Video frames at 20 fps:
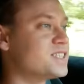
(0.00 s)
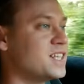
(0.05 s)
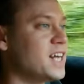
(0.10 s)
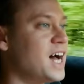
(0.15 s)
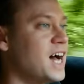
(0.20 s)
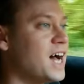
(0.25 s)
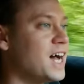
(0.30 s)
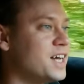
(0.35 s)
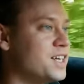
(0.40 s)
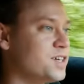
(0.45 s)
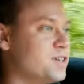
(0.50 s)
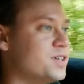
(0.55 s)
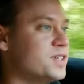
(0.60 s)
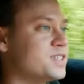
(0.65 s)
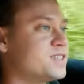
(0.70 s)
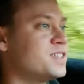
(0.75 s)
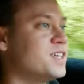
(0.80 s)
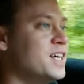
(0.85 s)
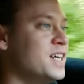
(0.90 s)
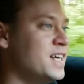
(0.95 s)
that I
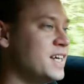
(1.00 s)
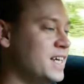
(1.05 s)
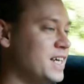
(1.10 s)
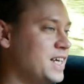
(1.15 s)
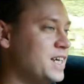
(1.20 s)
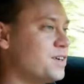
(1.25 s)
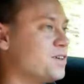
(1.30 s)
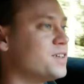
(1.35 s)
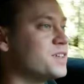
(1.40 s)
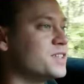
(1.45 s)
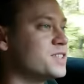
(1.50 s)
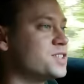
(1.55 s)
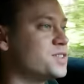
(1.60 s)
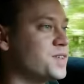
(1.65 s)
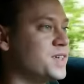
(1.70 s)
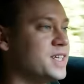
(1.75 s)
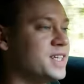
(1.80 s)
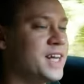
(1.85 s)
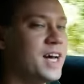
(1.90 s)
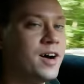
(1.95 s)
noticed here on the
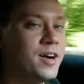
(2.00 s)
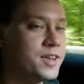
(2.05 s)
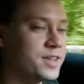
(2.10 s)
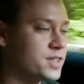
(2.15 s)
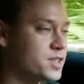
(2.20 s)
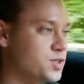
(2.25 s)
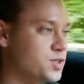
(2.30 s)
street. Now, on the